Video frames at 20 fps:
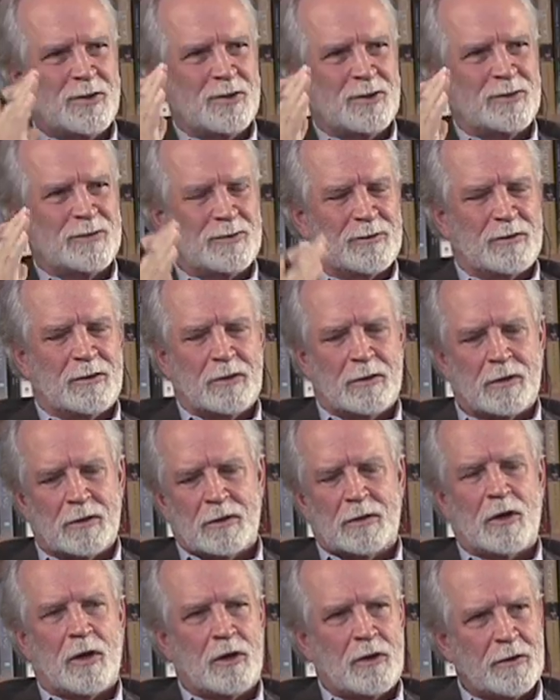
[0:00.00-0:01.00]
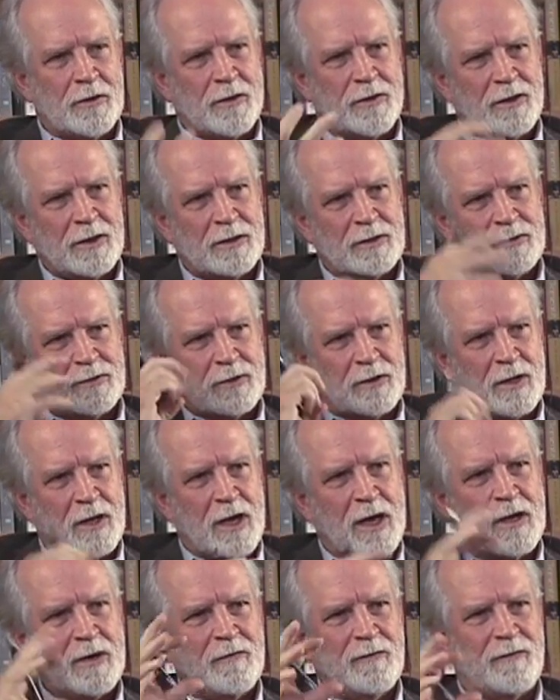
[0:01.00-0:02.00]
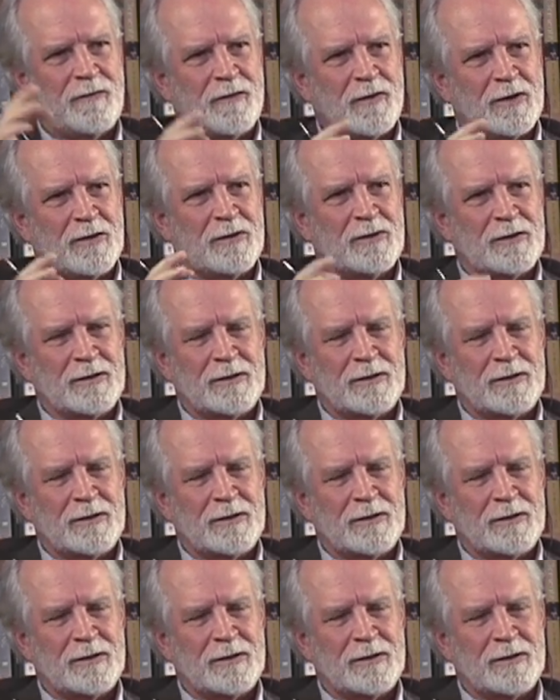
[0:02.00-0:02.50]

to all the things, the life and